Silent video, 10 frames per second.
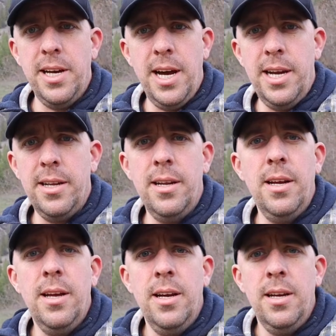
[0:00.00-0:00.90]
diet.
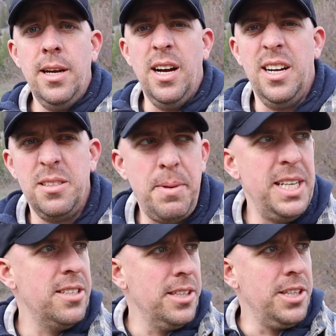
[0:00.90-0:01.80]
It's
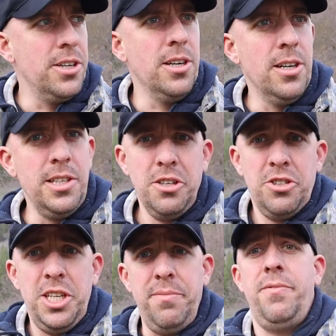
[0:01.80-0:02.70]
basically your
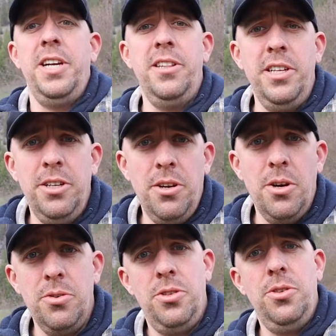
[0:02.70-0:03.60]
cheap feed that you
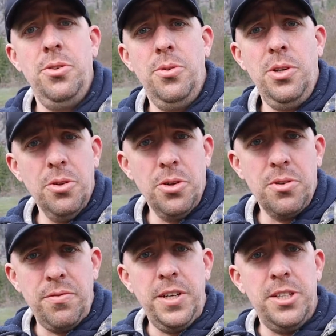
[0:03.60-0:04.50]
go to your
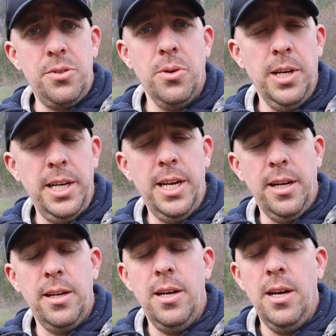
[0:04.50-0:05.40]
local feed store and get.